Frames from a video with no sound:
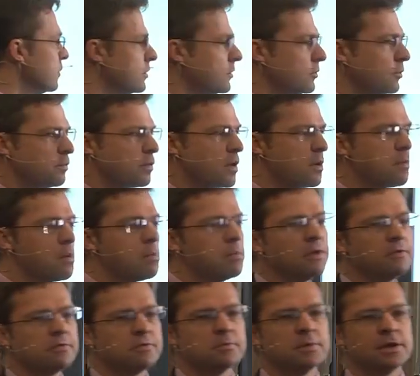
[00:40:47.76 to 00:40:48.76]
You're
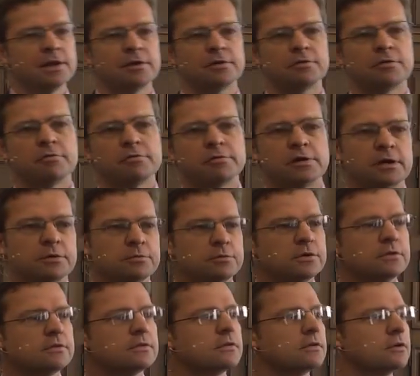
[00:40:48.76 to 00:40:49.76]
probably familiar already
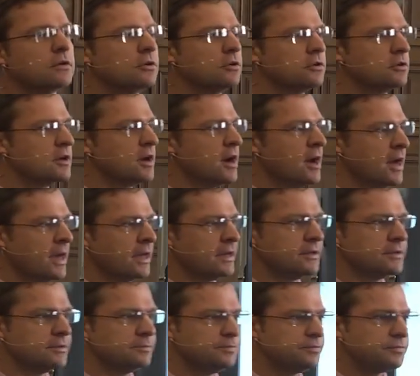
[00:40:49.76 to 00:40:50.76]
with
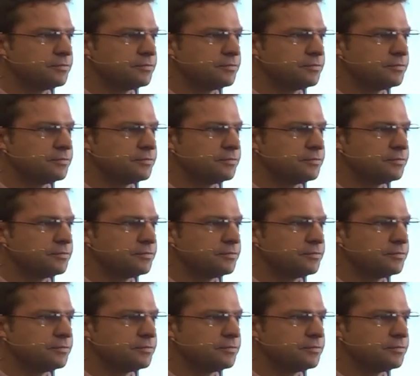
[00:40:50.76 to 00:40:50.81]
GoodGuide.